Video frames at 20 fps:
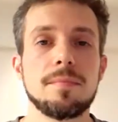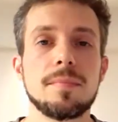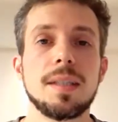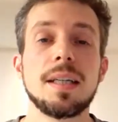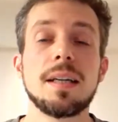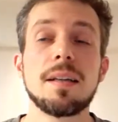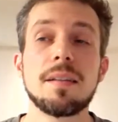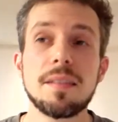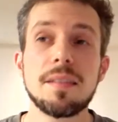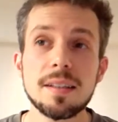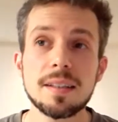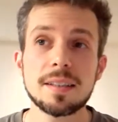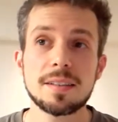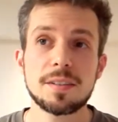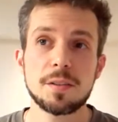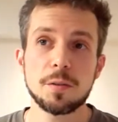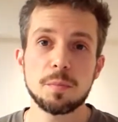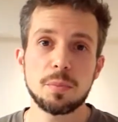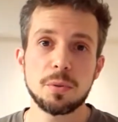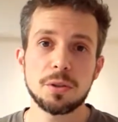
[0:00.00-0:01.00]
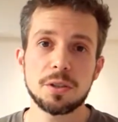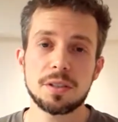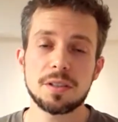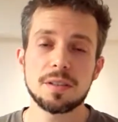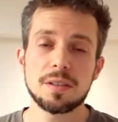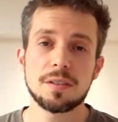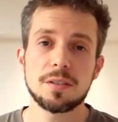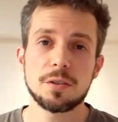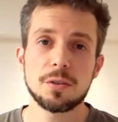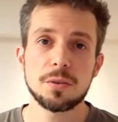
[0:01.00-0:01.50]
And I think that's so
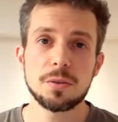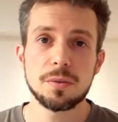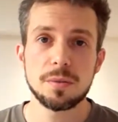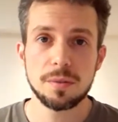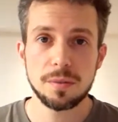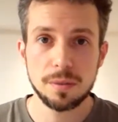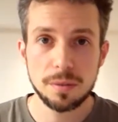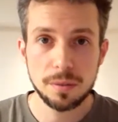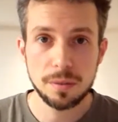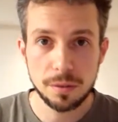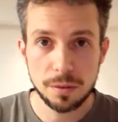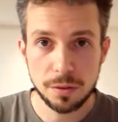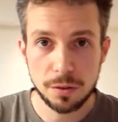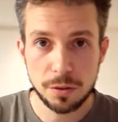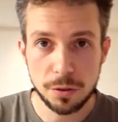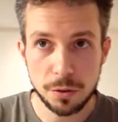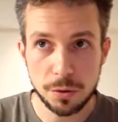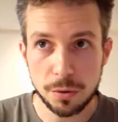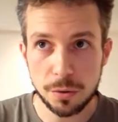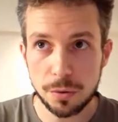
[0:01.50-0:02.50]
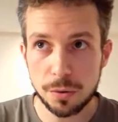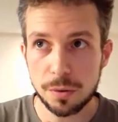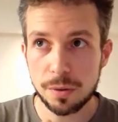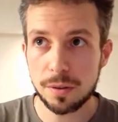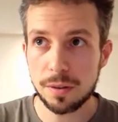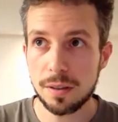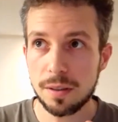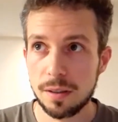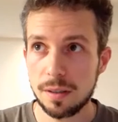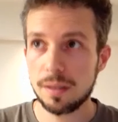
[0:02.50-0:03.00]
important to
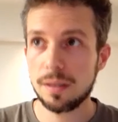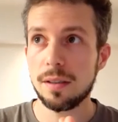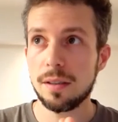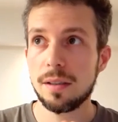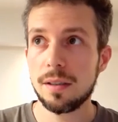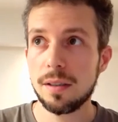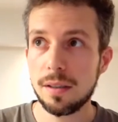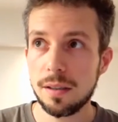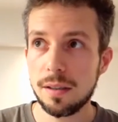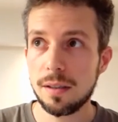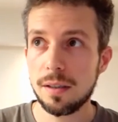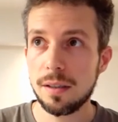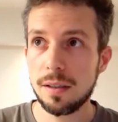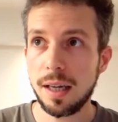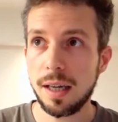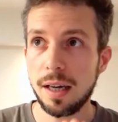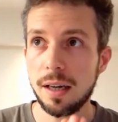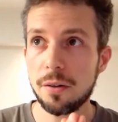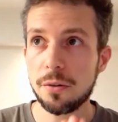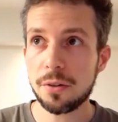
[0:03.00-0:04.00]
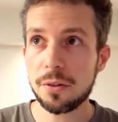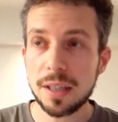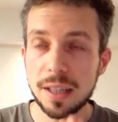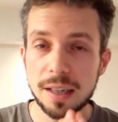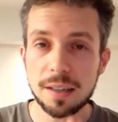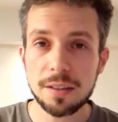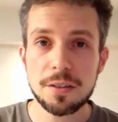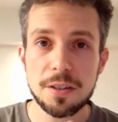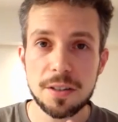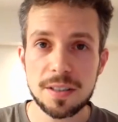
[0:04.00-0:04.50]
really
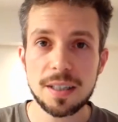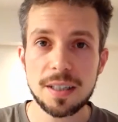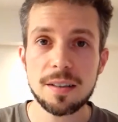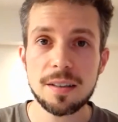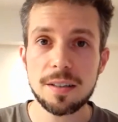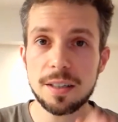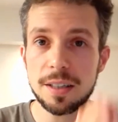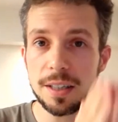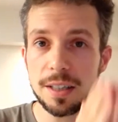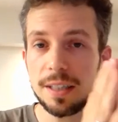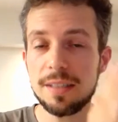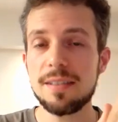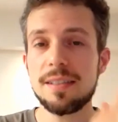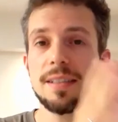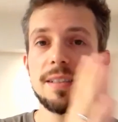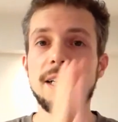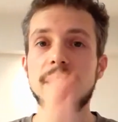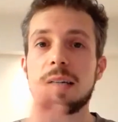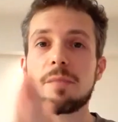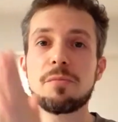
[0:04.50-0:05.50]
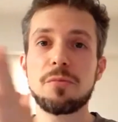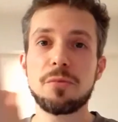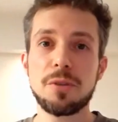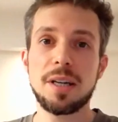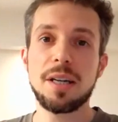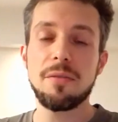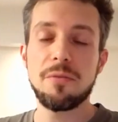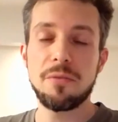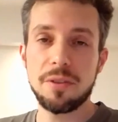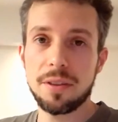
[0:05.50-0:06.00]
understand there is a time for
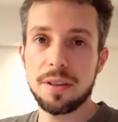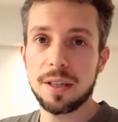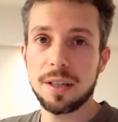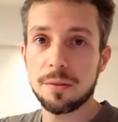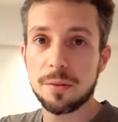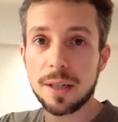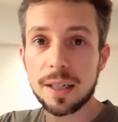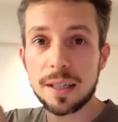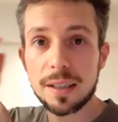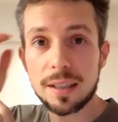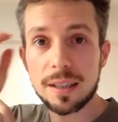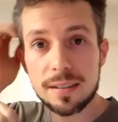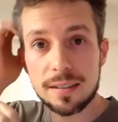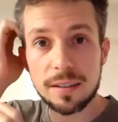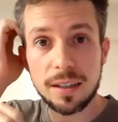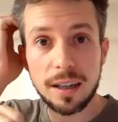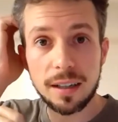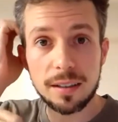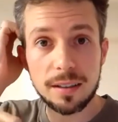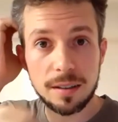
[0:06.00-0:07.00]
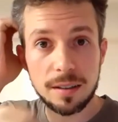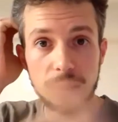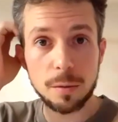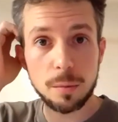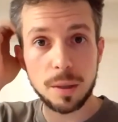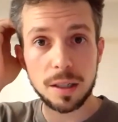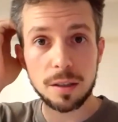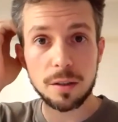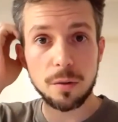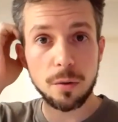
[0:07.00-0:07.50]
everything, right? It's not the
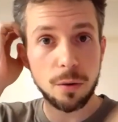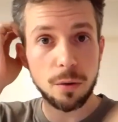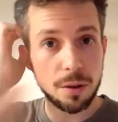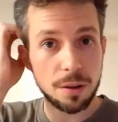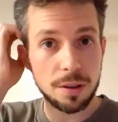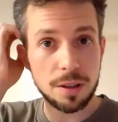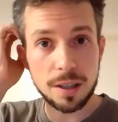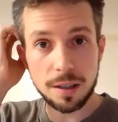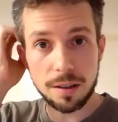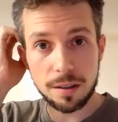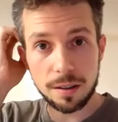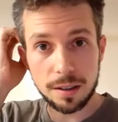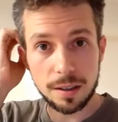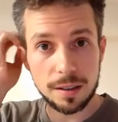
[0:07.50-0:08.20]
one or the other.